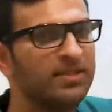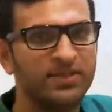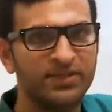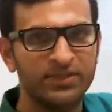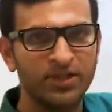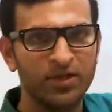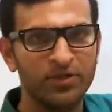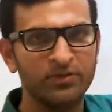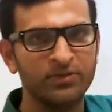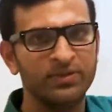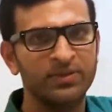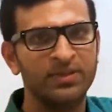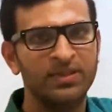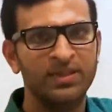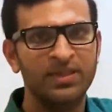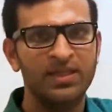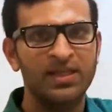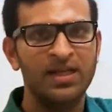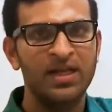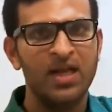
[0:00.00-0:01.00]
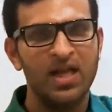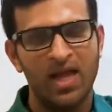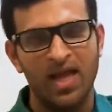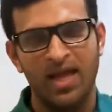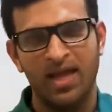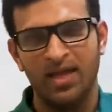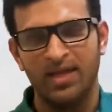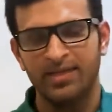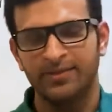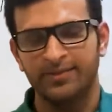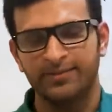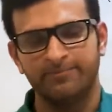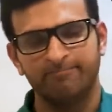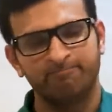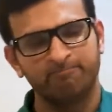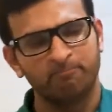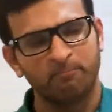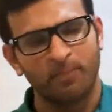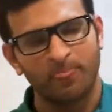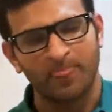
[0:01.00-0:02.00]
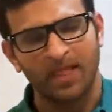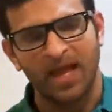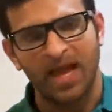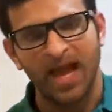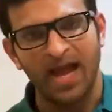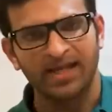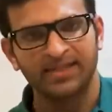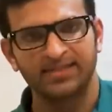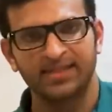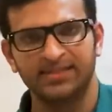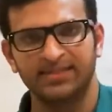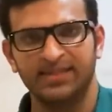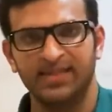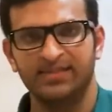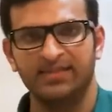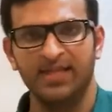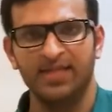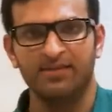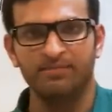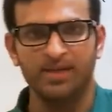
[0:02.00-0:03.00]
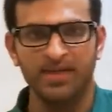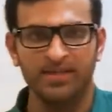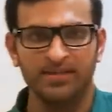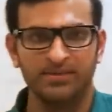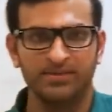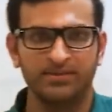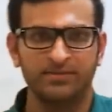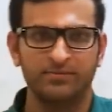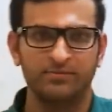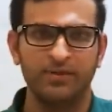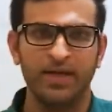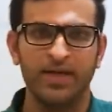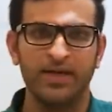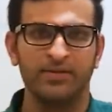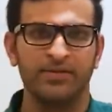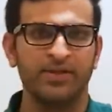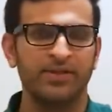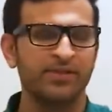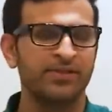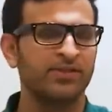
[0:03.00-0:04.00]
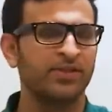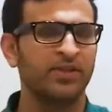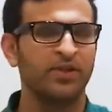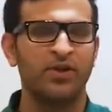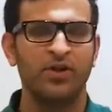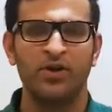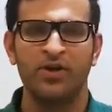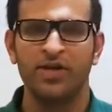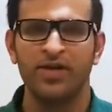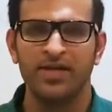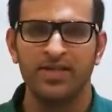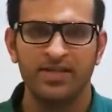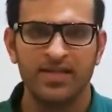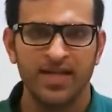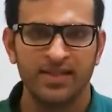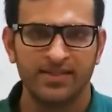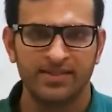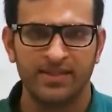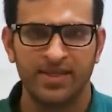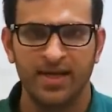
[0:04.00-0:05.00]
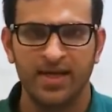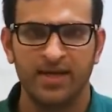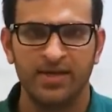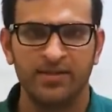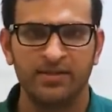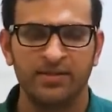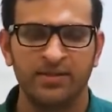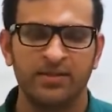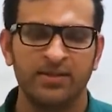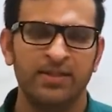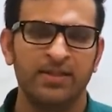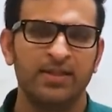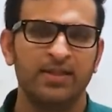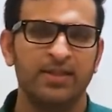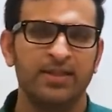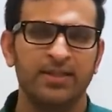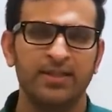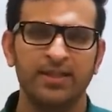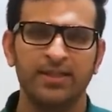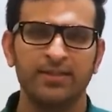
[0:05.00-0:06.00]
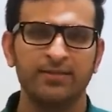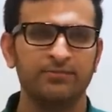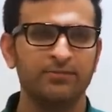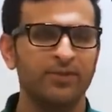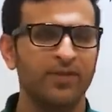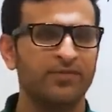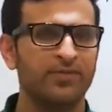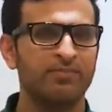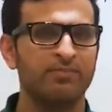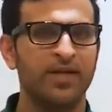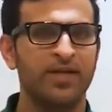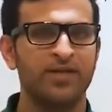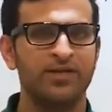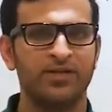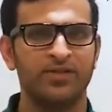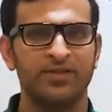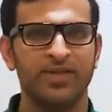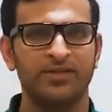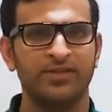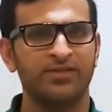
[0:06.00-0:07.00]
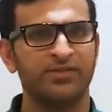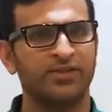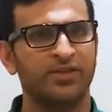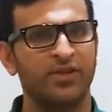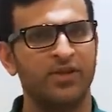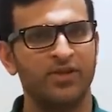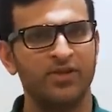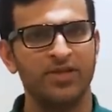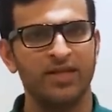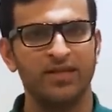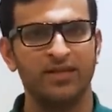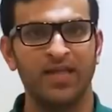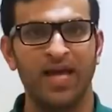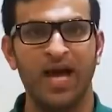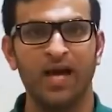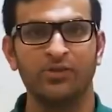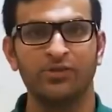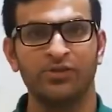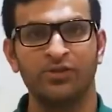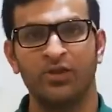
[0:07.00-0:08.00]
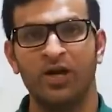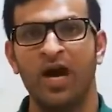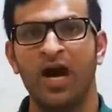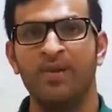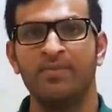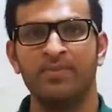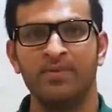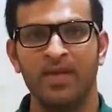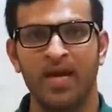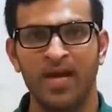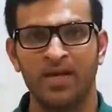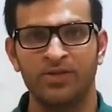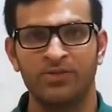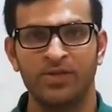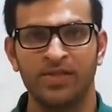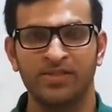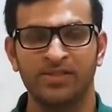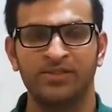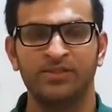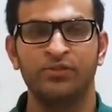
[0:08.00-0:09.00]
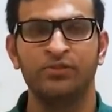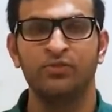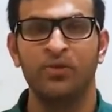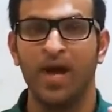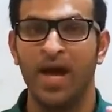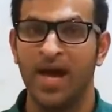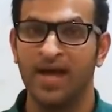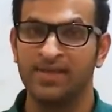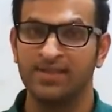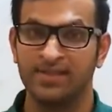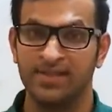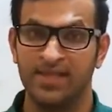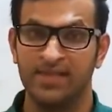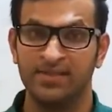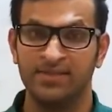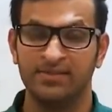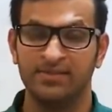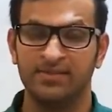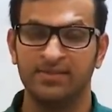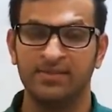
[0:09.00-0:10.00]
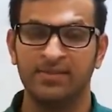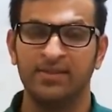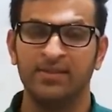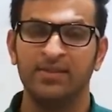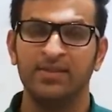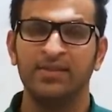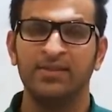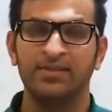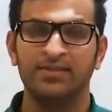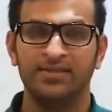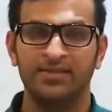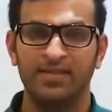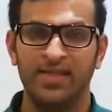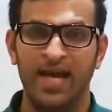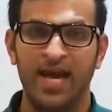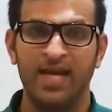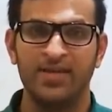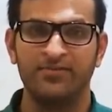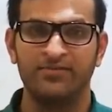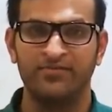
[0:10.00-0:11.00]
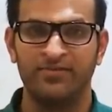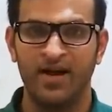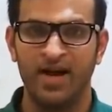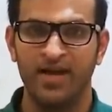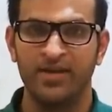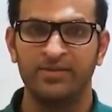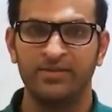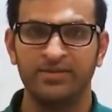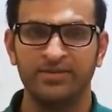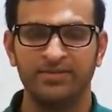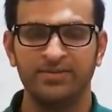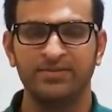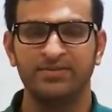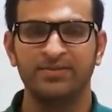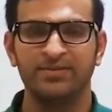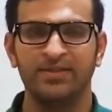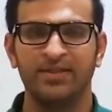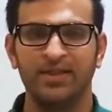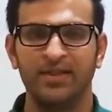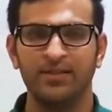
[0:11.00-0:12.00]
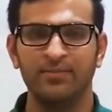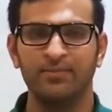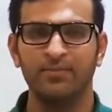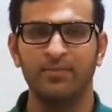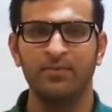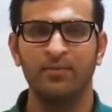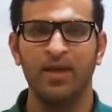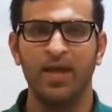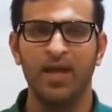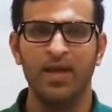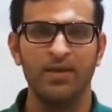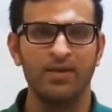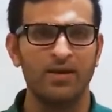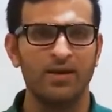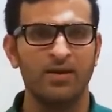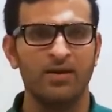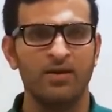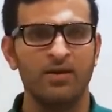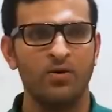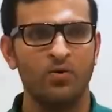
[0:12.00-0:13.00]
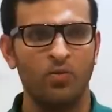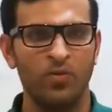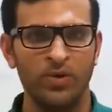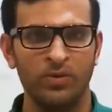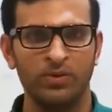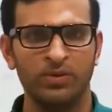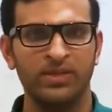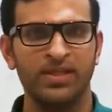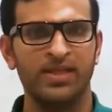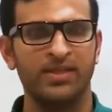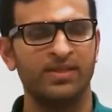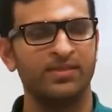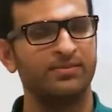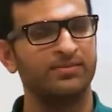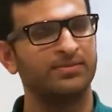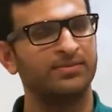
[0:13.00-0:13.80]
zone and access that database, right? There's security that's there. You have to make sure that the security allows your IP address to access that file, and we will get